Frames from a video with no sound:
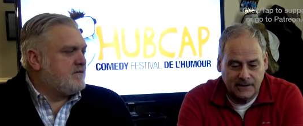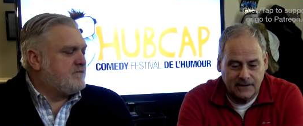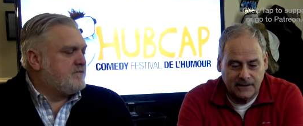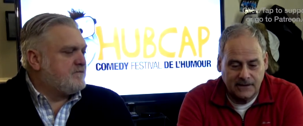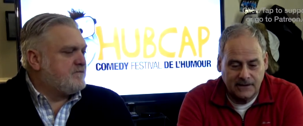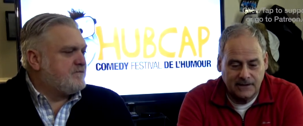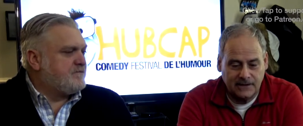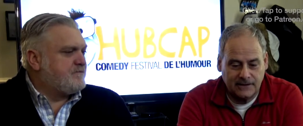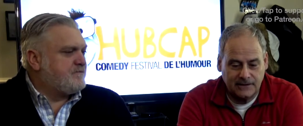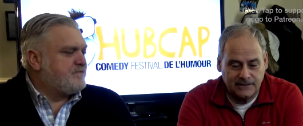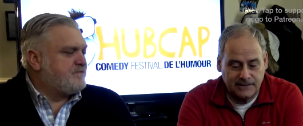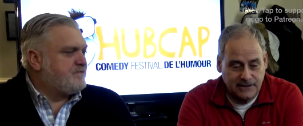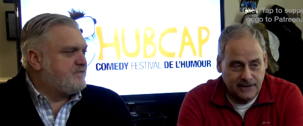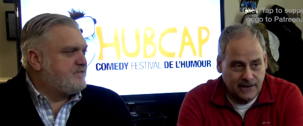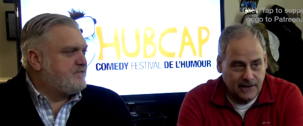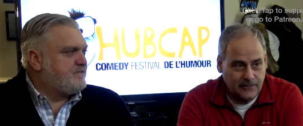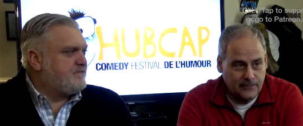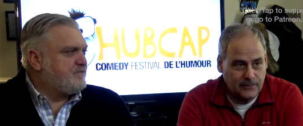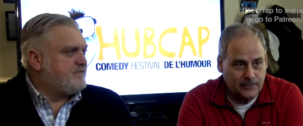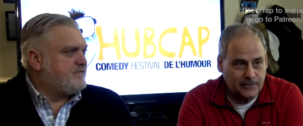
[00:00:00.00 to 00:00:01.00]
Speaker 1: Uh,
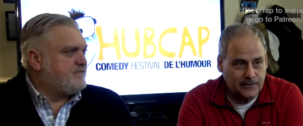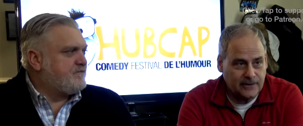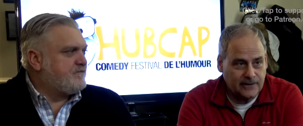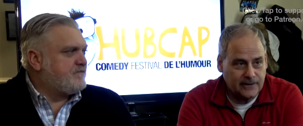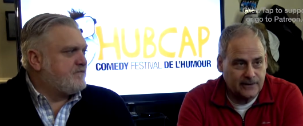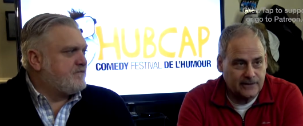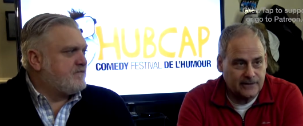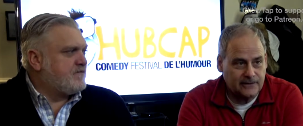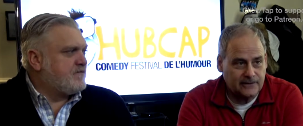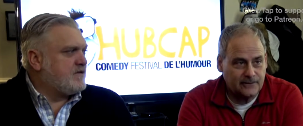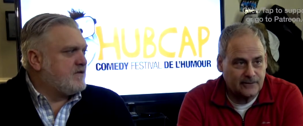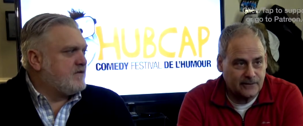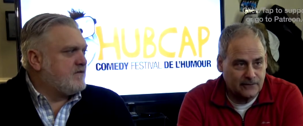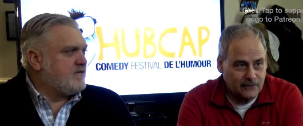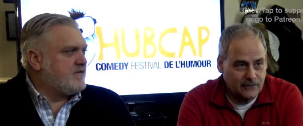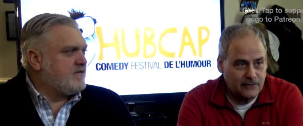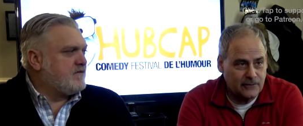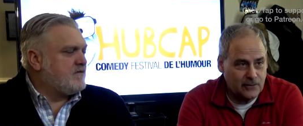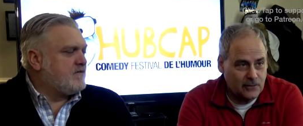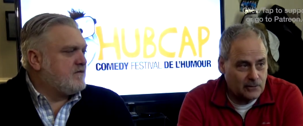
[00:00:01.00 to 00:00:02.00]
Dieppe, uh,
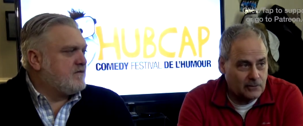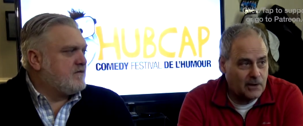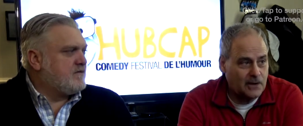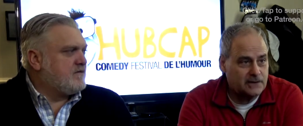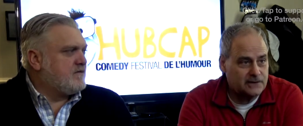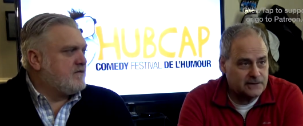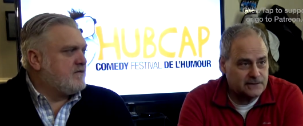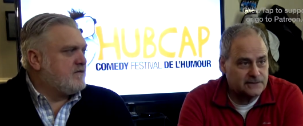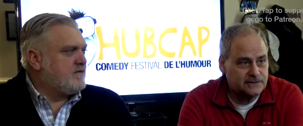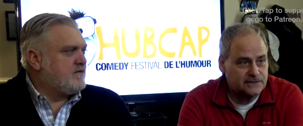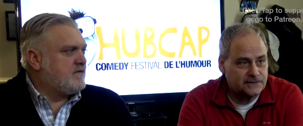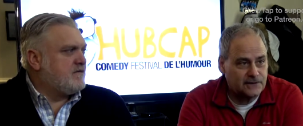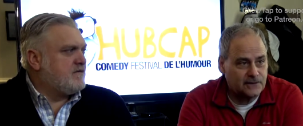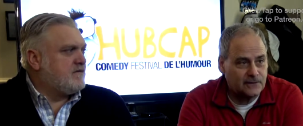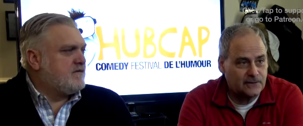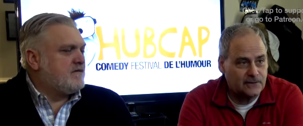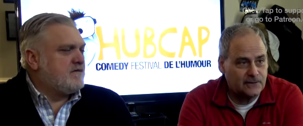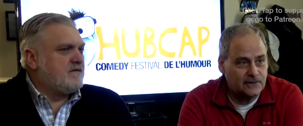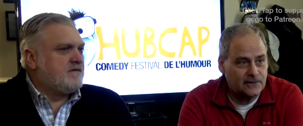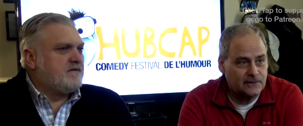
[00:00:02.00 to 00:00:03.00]
Riverview, and Moncton. So
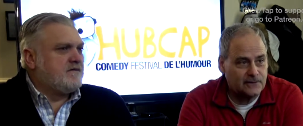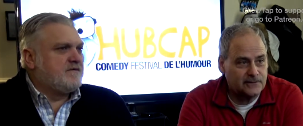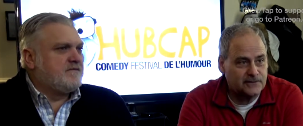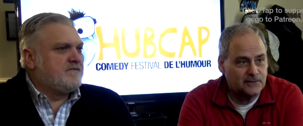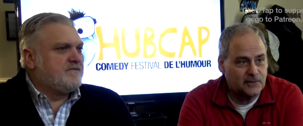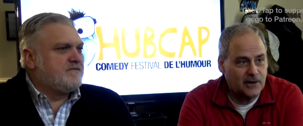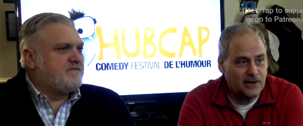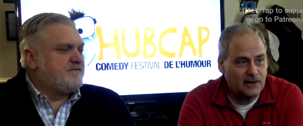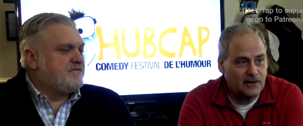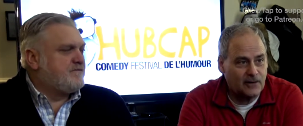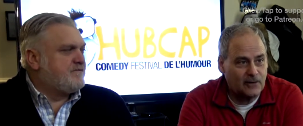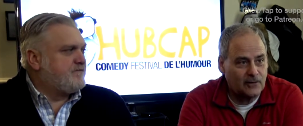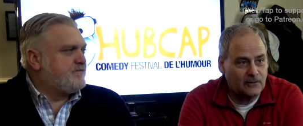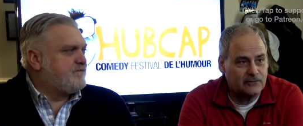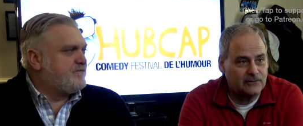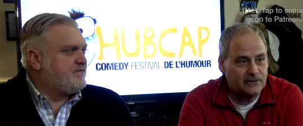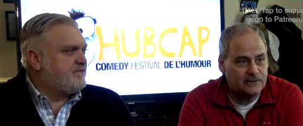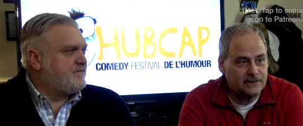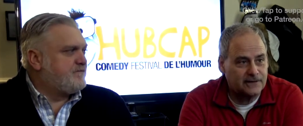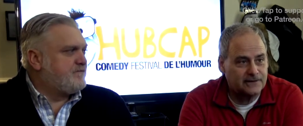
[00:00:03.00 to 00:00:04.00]
uh, we're spread all
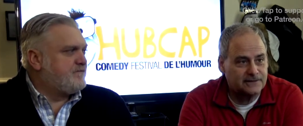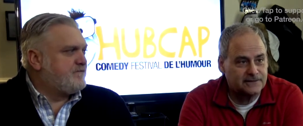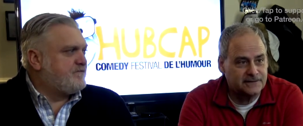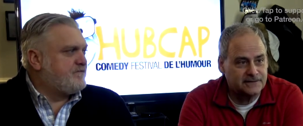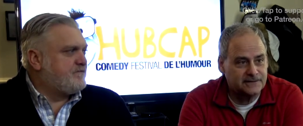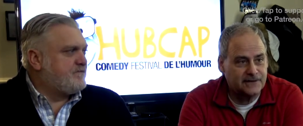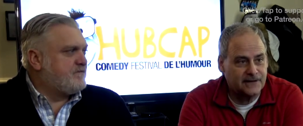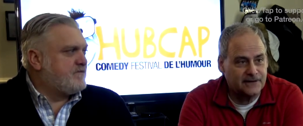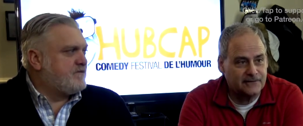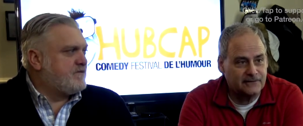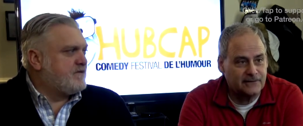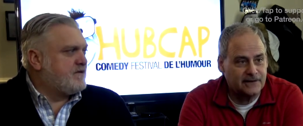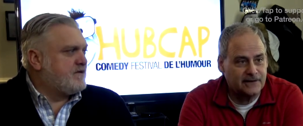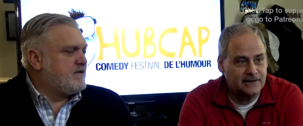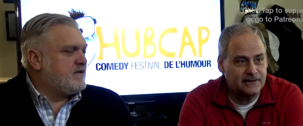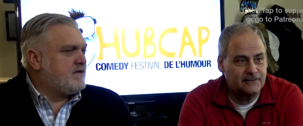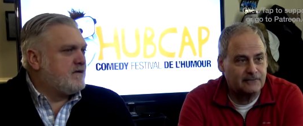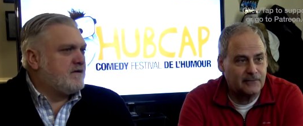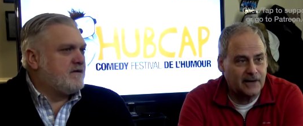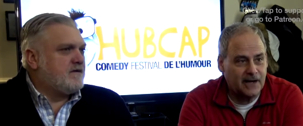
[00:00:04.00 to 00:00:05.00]
over, yeah, just kind of like
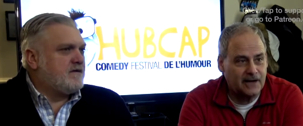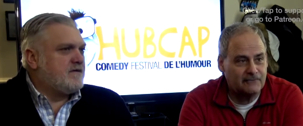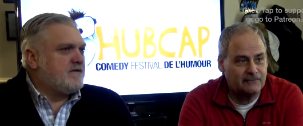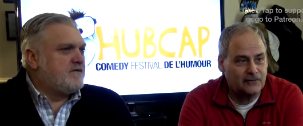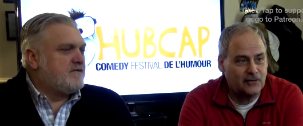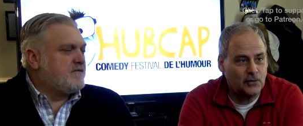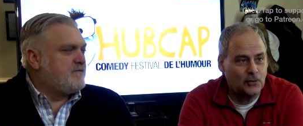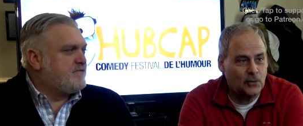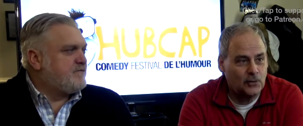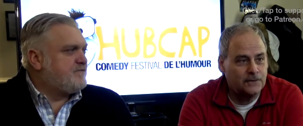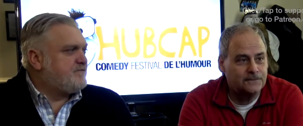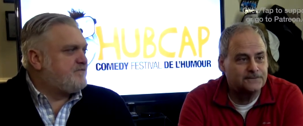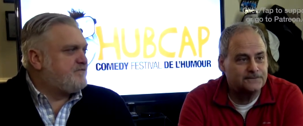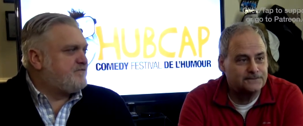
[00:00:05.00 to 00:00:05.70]
a bad flu.